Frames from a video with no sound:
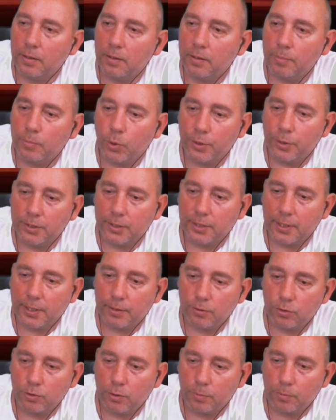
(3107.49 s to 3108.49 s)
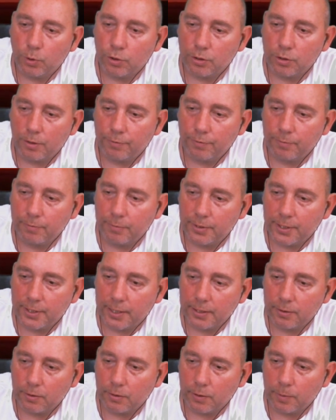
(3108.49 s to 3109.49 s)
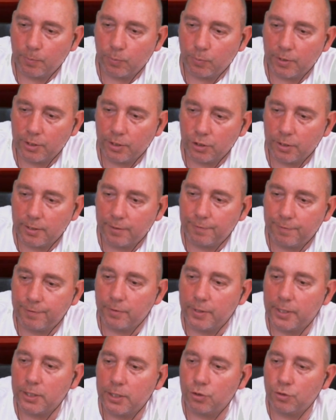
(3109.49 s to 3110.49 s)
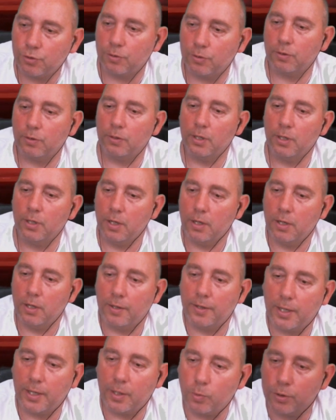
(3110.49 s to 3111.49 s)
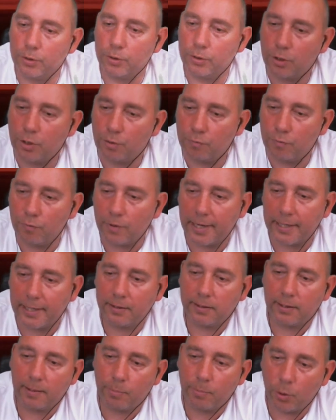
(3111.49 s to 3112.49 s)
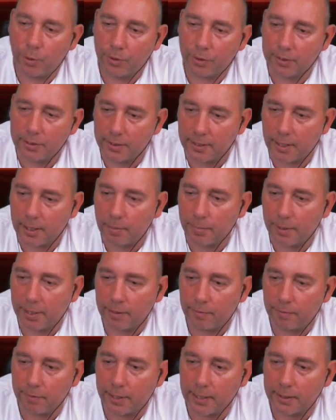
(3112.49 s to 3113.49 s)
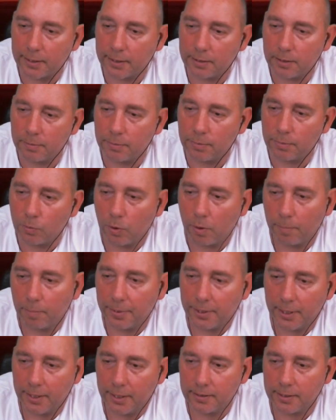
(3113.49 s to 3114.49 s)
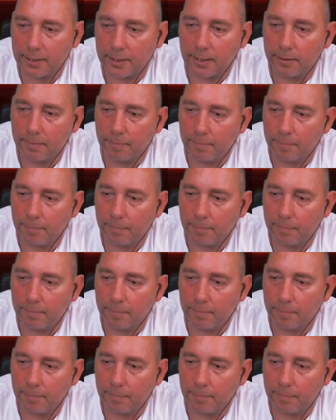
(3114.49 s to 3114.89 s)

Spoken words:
pointed out too much. So from Daniel, the pressure differential there was correctly pointed out by Riley to be 1 psi.